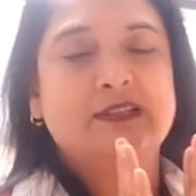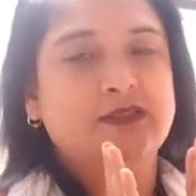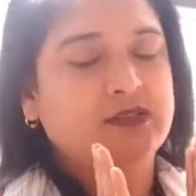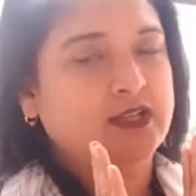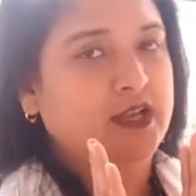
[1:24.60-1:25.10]

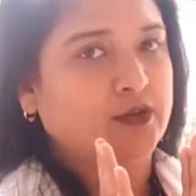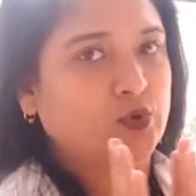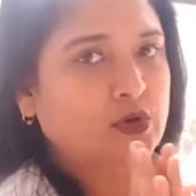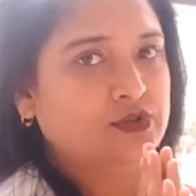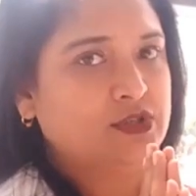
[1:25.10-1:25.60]
stay
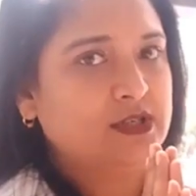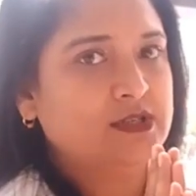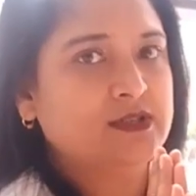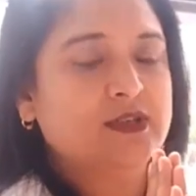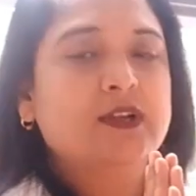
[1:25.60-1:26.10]

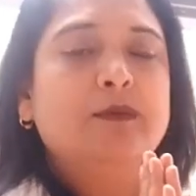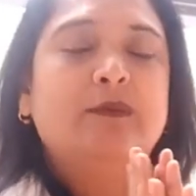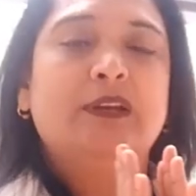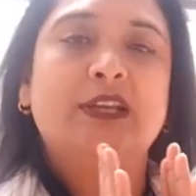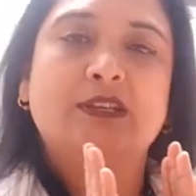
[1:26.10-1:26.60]
unconscious.
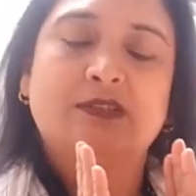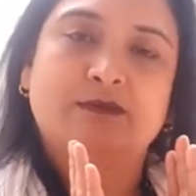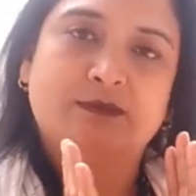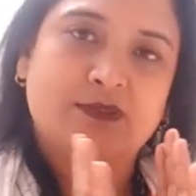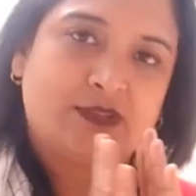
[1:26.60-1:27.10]
Please
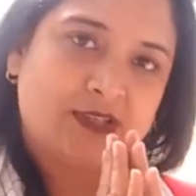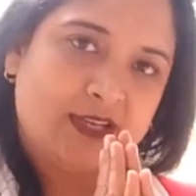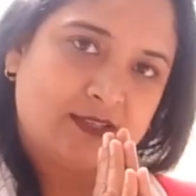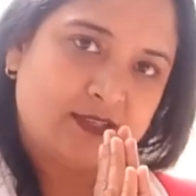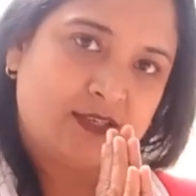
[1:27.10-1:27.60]
stay
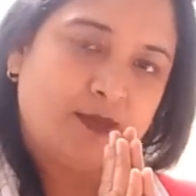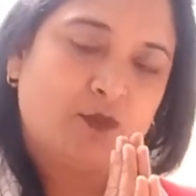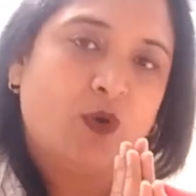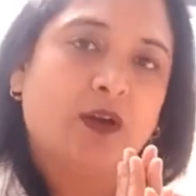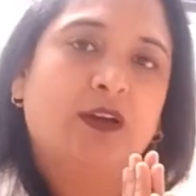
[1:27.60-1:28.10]

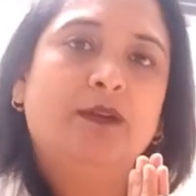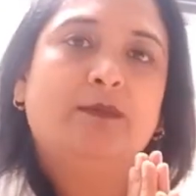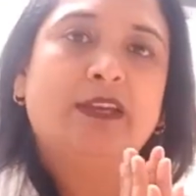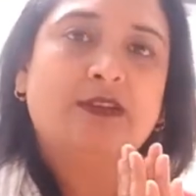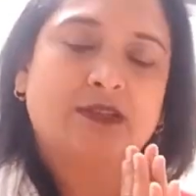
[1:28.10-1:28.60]
sleepwalker,
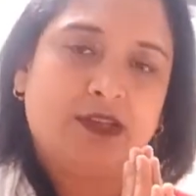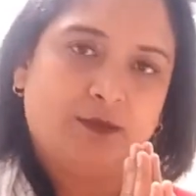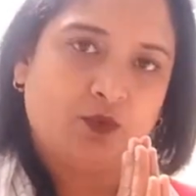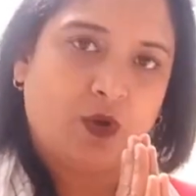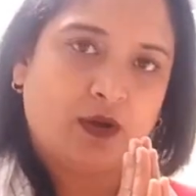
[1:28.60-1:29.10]
be a
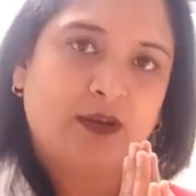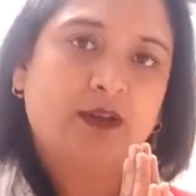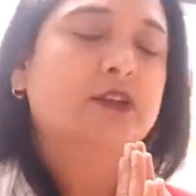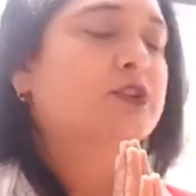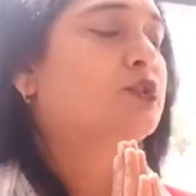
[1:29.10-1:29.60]
sleepwalker.
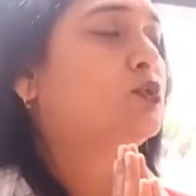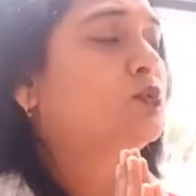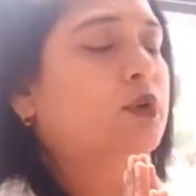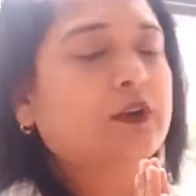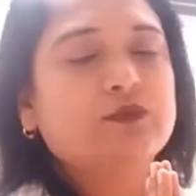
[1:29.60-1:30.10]

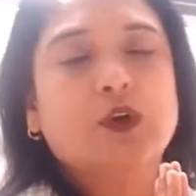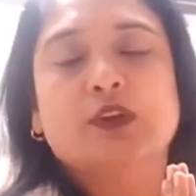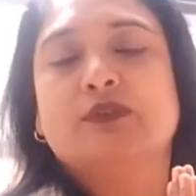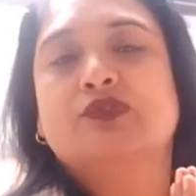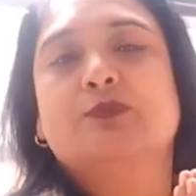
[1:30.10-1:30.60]
Do not walk
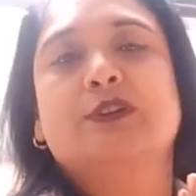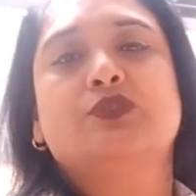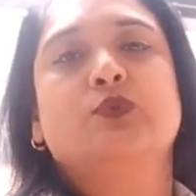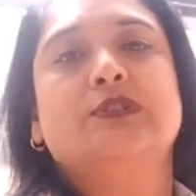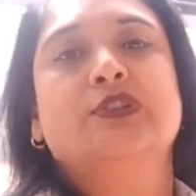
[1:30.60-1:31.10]
your
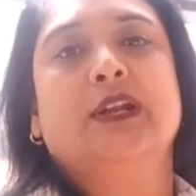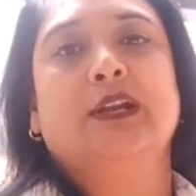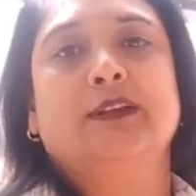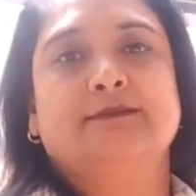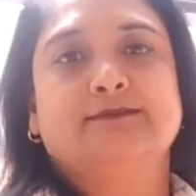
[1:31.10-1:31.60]
spiritual
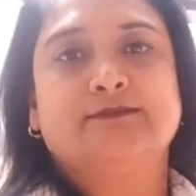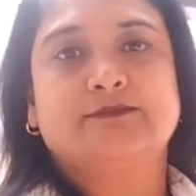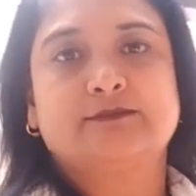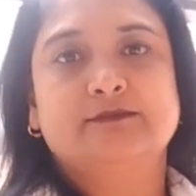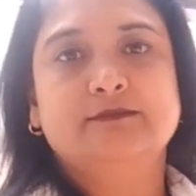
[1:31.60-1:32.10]
journey.
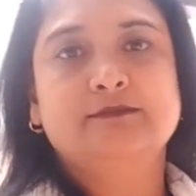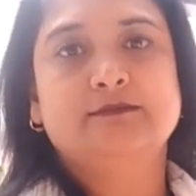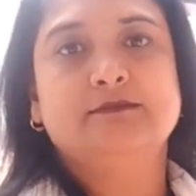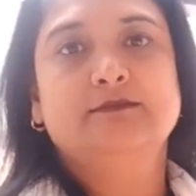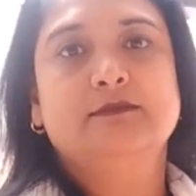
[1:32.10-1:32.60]

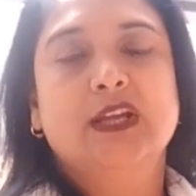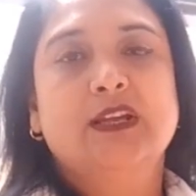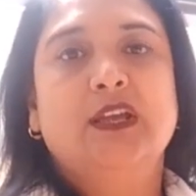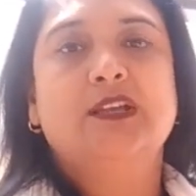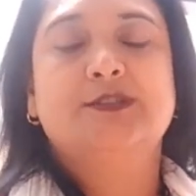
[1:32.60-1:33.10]

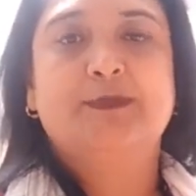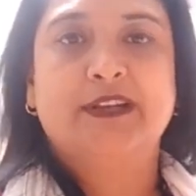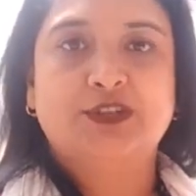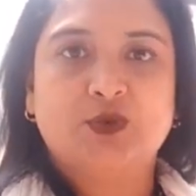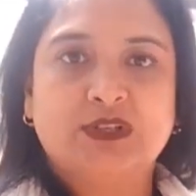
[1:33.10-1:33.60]
A
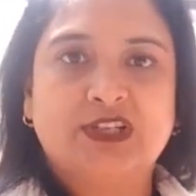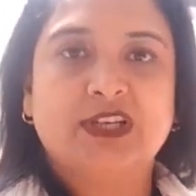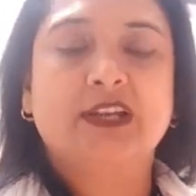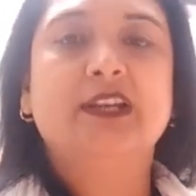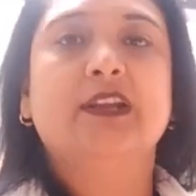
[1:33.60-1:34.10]
spiritual
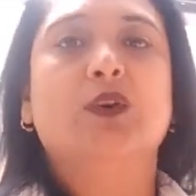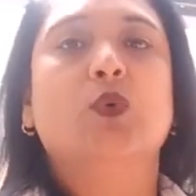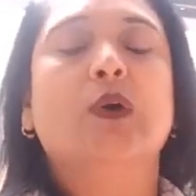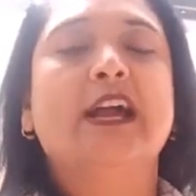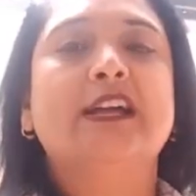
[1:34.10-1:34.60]
journey
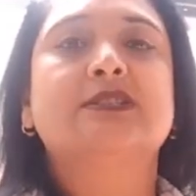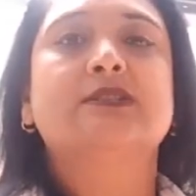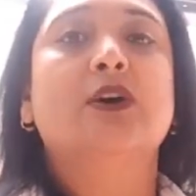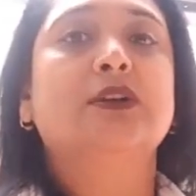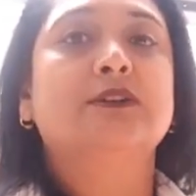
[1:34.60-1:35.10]
requires a
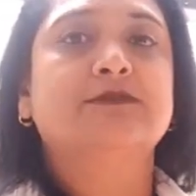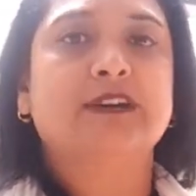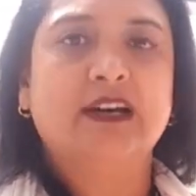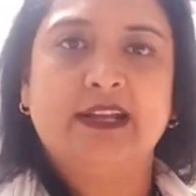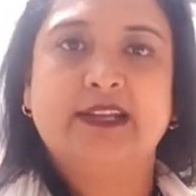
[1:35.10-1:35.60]
lot of
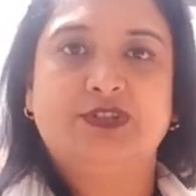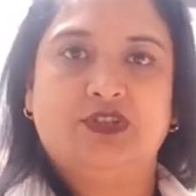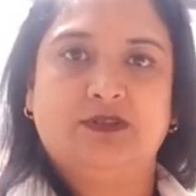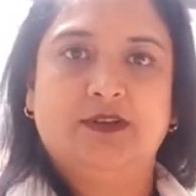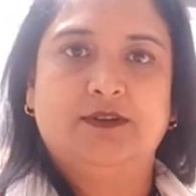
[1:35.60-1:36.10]

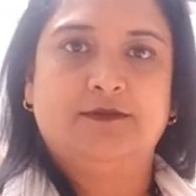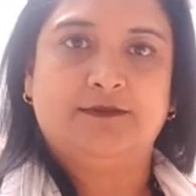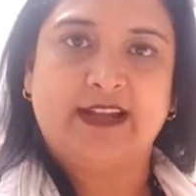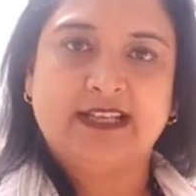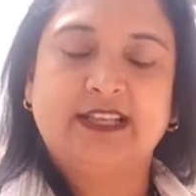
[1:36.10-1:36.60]
courage,
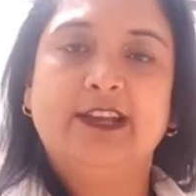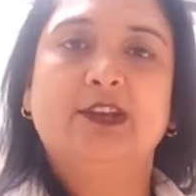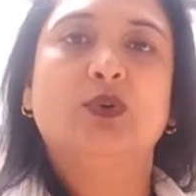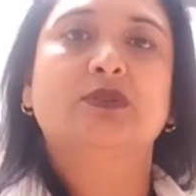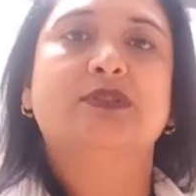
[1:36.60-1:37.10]
facing
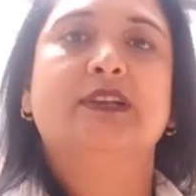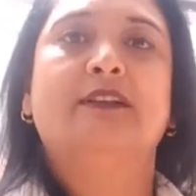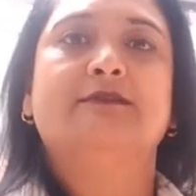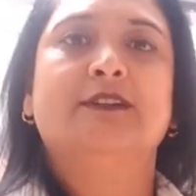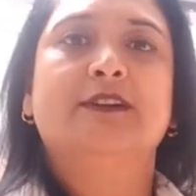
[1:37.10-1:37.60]

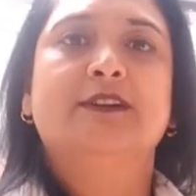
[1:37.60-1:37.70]
yourself,